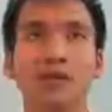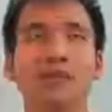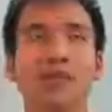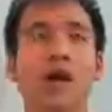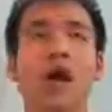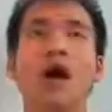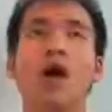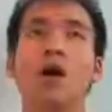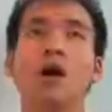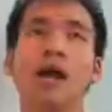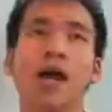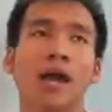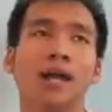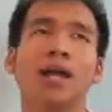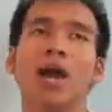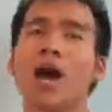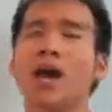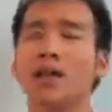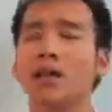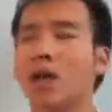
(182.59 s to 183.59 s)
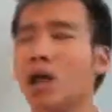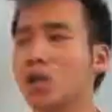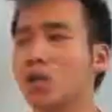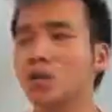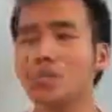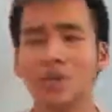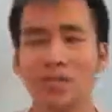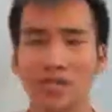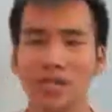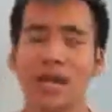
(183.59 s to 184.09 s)
He's like, oh, okay, no,
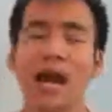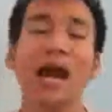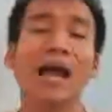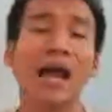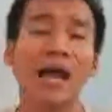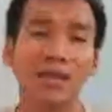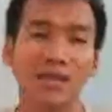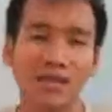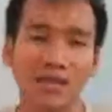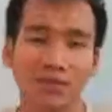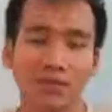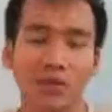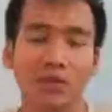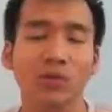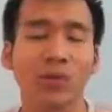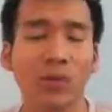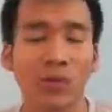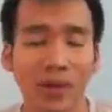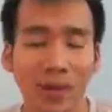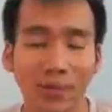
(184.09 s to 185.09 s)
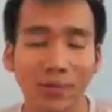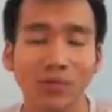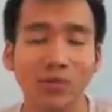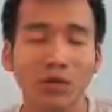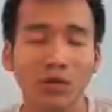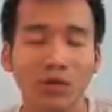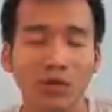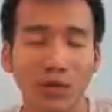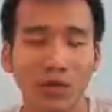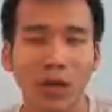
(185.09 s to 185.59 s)
you busy. I got this for you. Let me
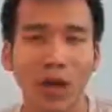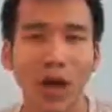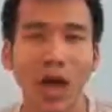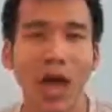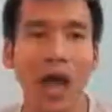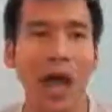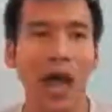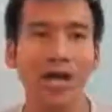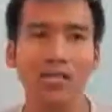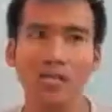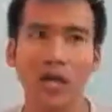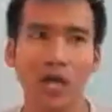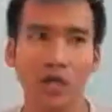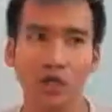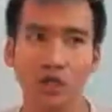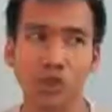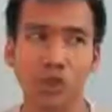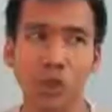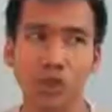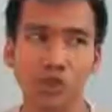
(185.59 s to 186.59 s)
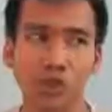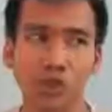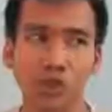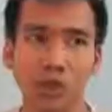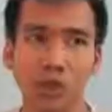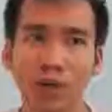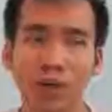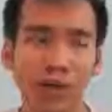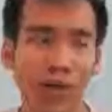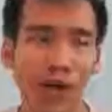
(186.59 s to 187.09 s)
do it for you. I was like, do you know what you're
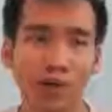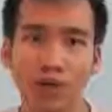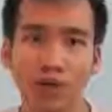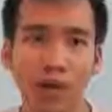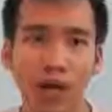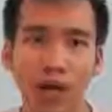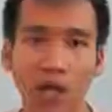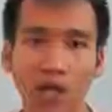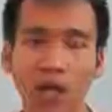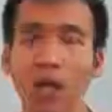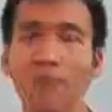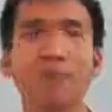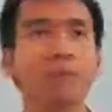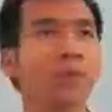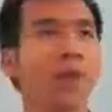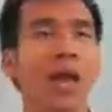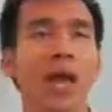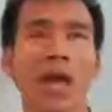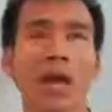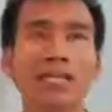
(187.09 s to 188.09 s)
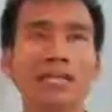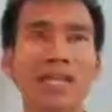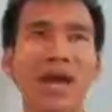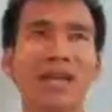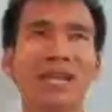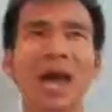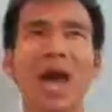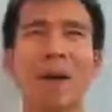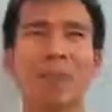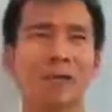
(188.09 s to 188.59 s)
doing? Like, have you done it yet? He's
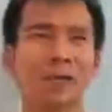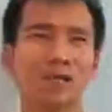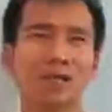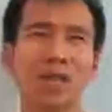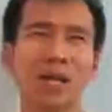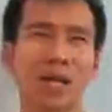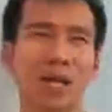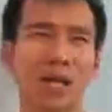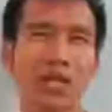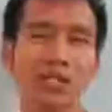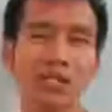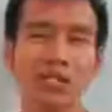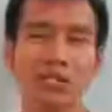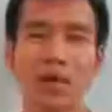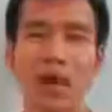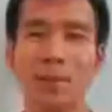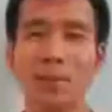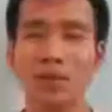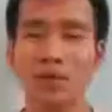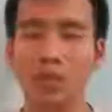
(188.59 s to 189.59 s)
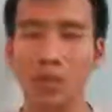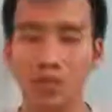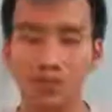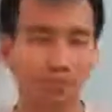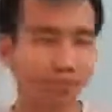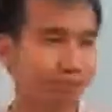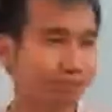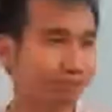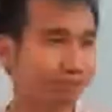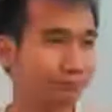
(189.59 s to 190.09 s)
like, no, but it's really easy, so I'm going to do
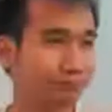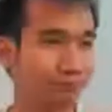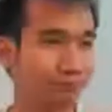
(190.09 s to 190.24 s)
it.